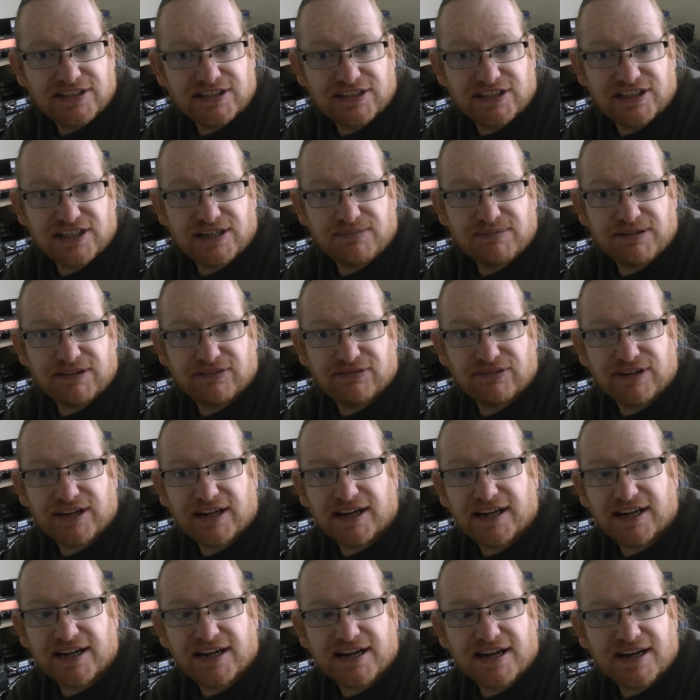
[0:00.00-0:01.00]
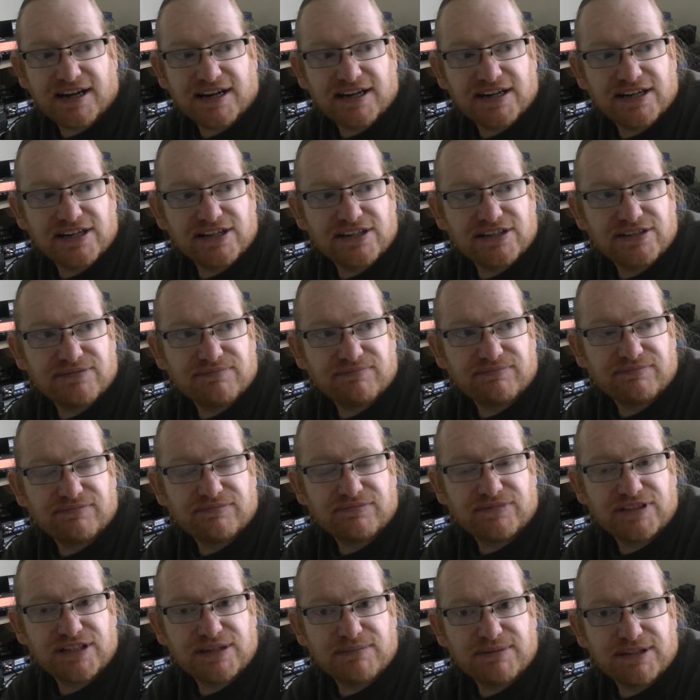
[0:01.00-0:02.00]
GB3IR and
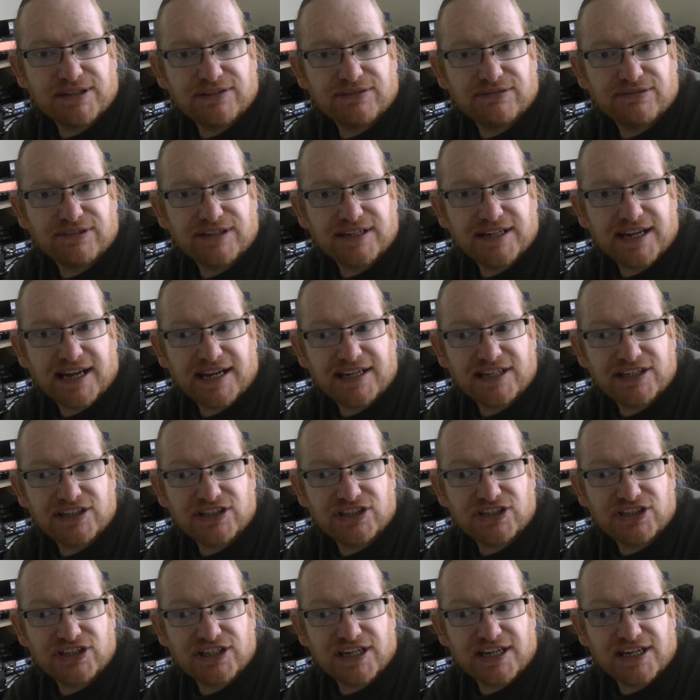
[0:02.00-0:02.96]
GB3HG.